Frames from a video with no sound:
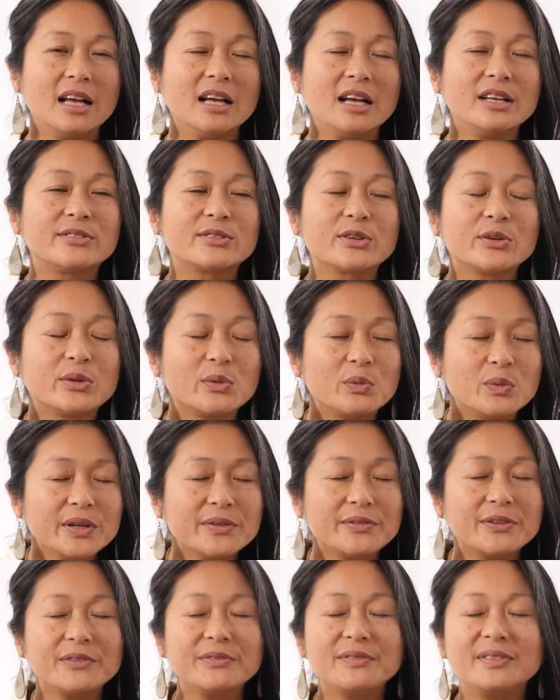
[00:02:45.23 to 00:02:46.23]
And so the
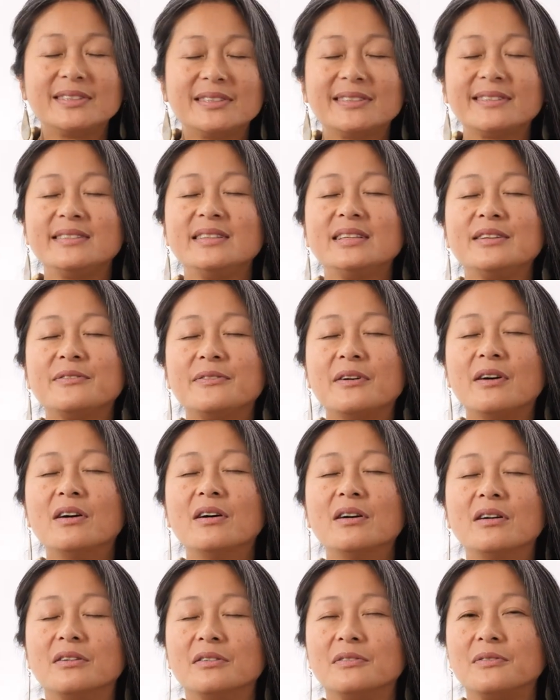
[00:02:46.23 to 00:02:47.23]
whiff of, the sniff
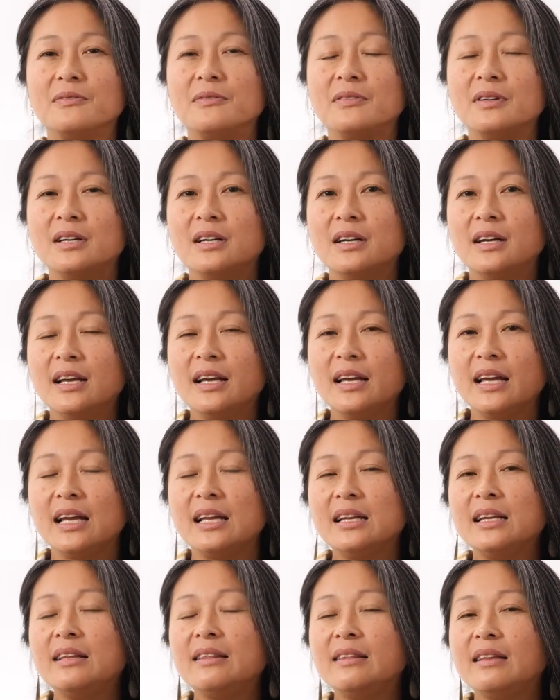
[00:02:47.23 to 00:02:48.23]
of,
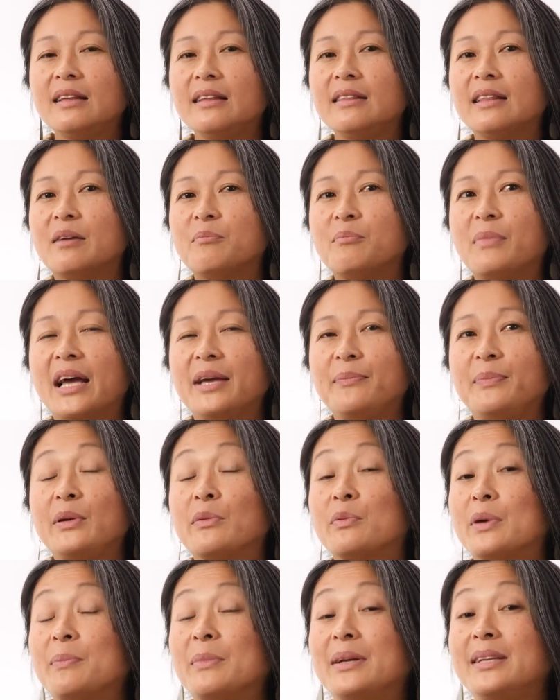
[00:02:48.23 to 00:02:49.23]
anything that may be
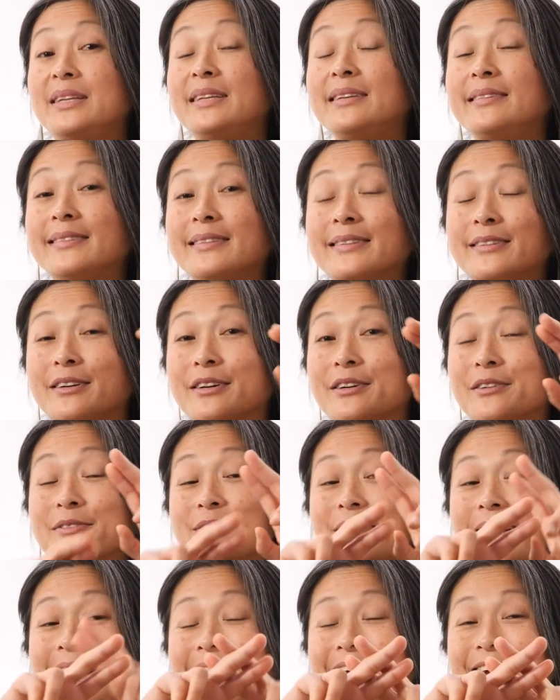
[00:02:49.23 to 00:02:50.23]
reminiscent
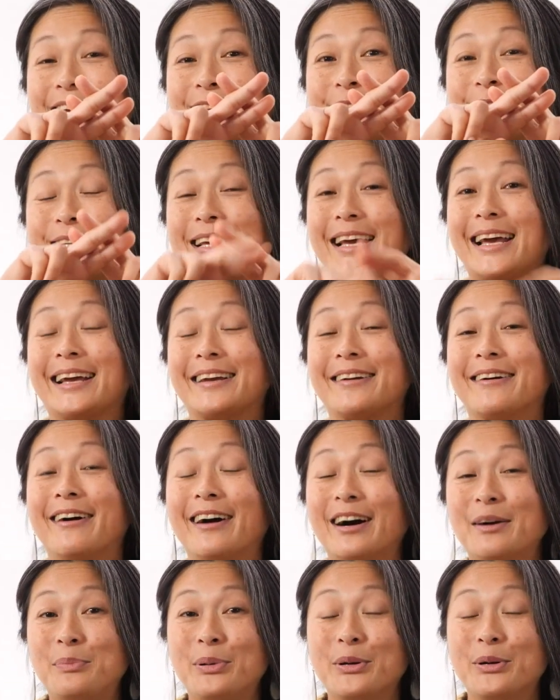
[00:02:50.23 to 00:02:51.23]
of hashtag
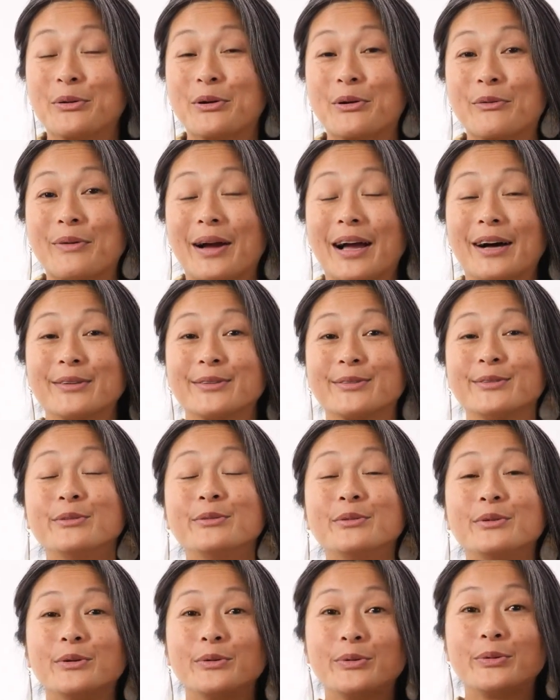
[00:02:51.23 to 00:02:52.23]
hyperarousal,